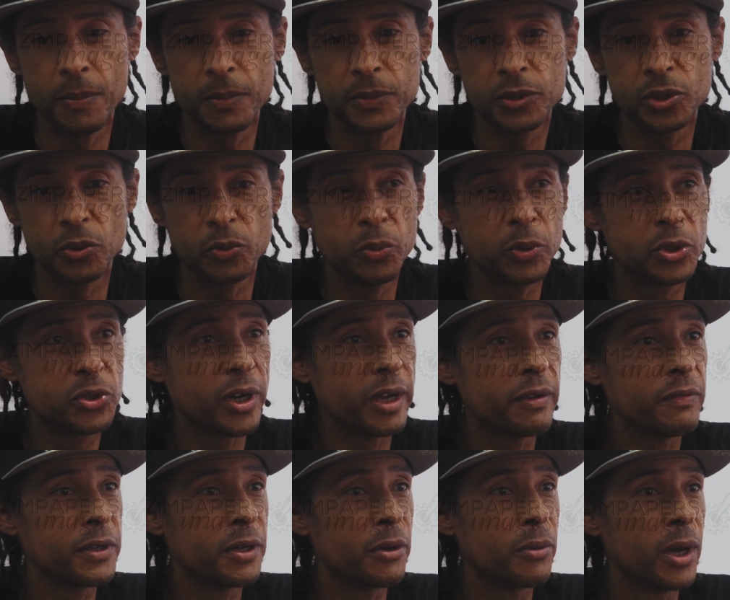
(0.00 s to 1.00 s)
so we were
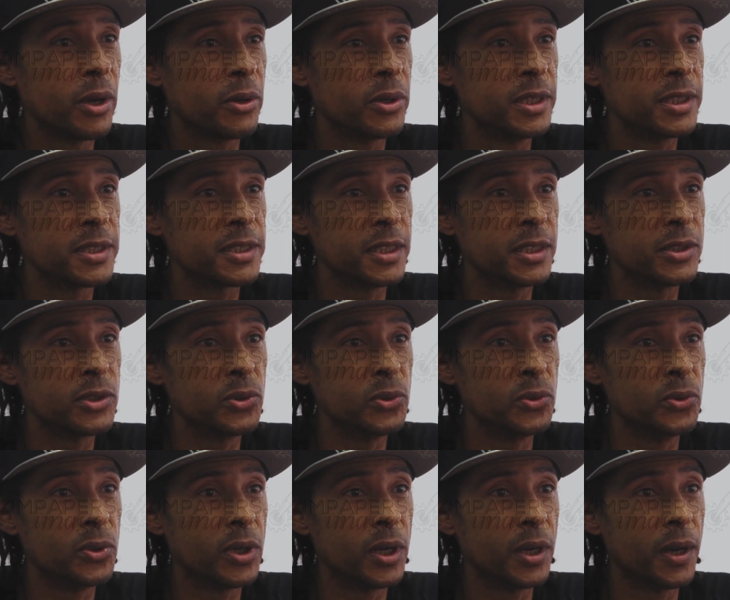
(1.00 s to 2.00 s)
driving around listening
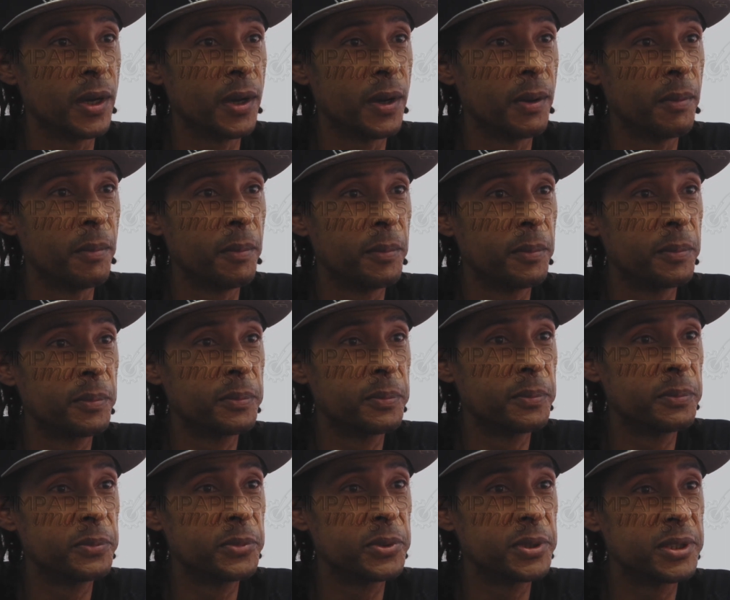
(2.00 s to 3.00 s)

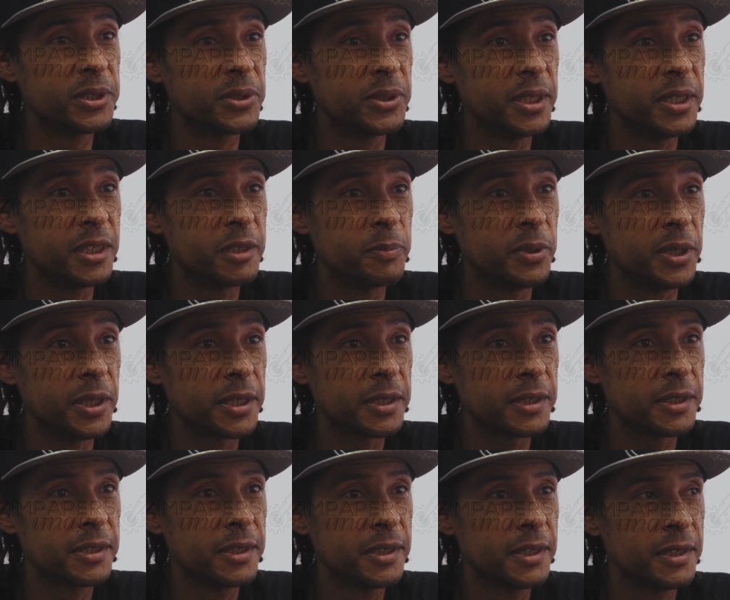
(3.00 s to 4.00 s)
to HitPick,
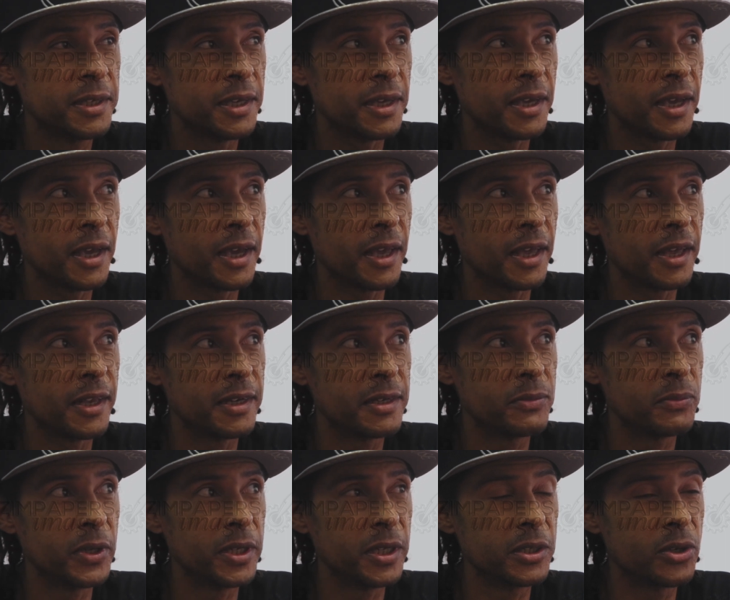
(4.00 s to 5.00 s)
and
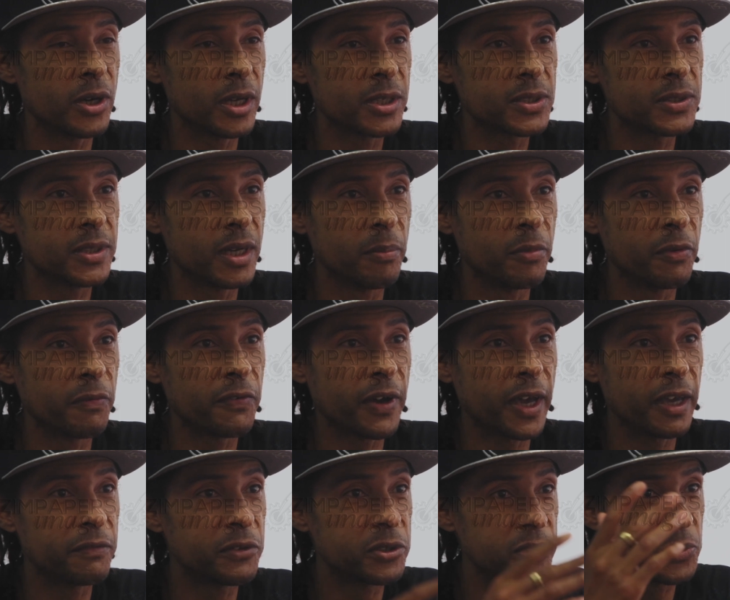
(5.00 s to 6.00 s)
when it got to number
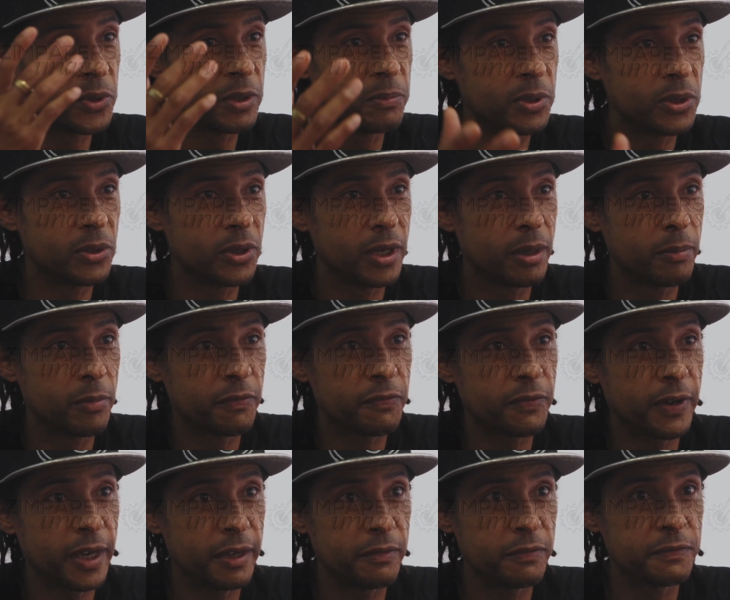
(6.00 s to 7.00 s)
5, because we had been on number
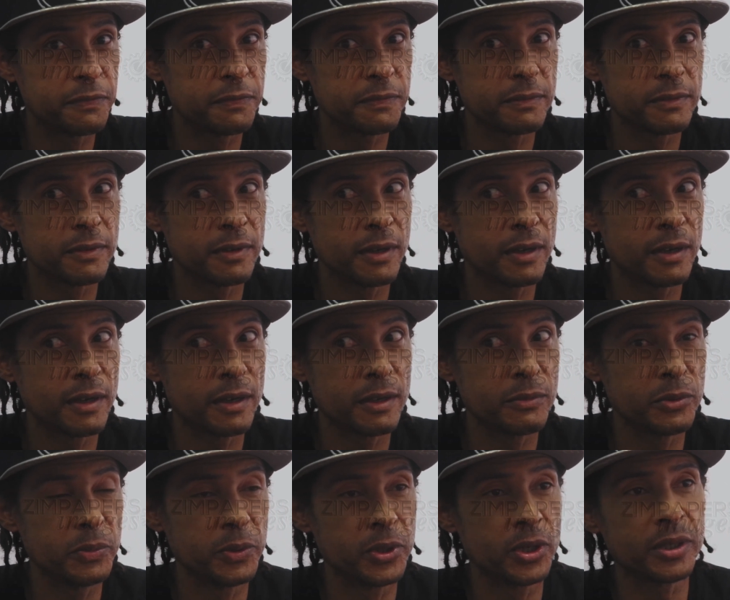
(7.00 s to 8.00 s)
5,
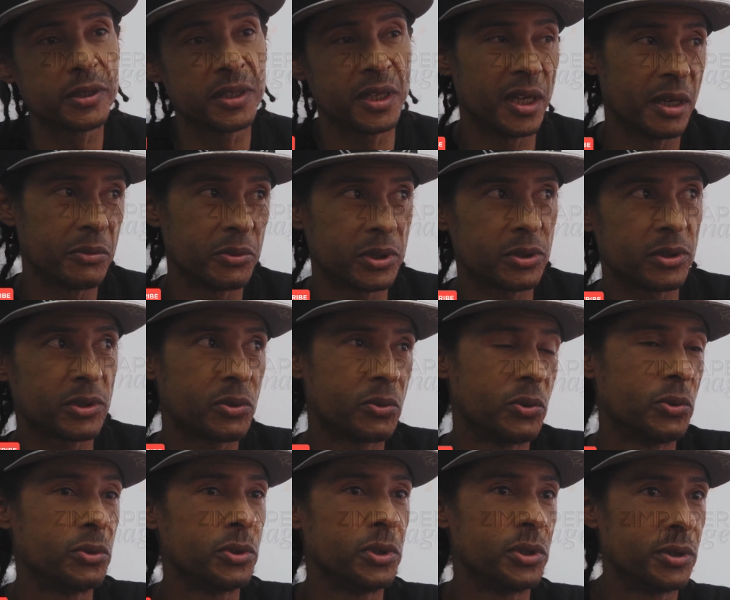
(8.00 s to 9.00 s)
we were not there, which was
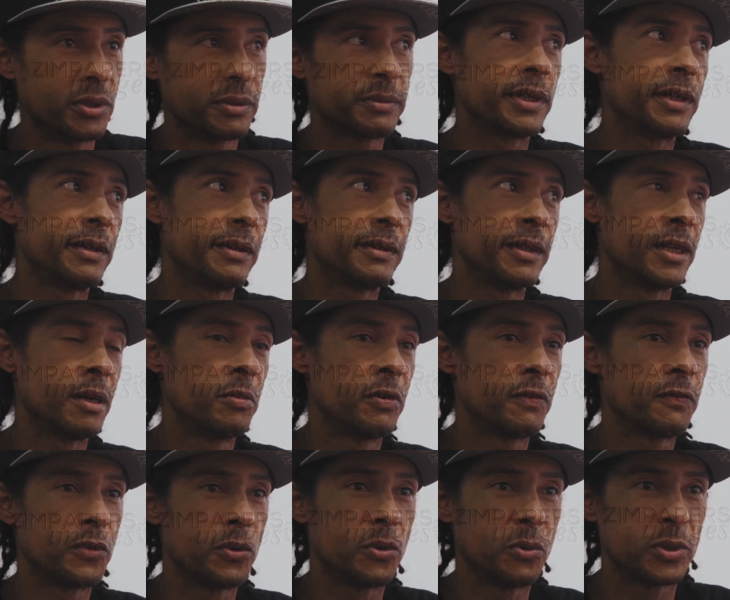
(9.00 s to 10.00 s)
cool, you know. Then number
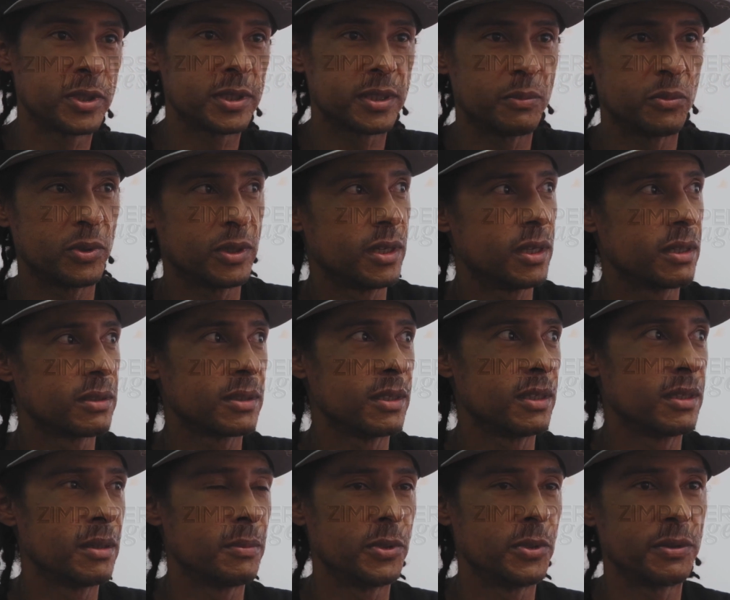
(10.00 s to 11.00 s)
4 was someone else.
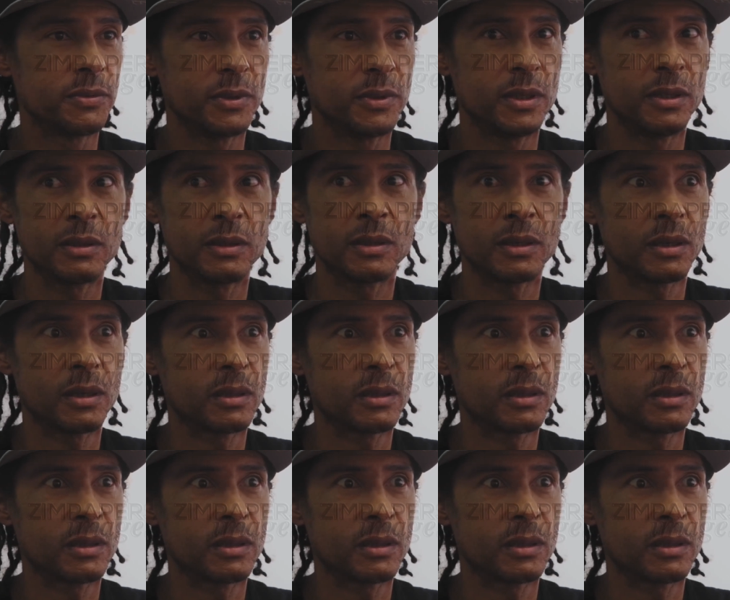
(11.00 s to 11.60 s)
Then number 3,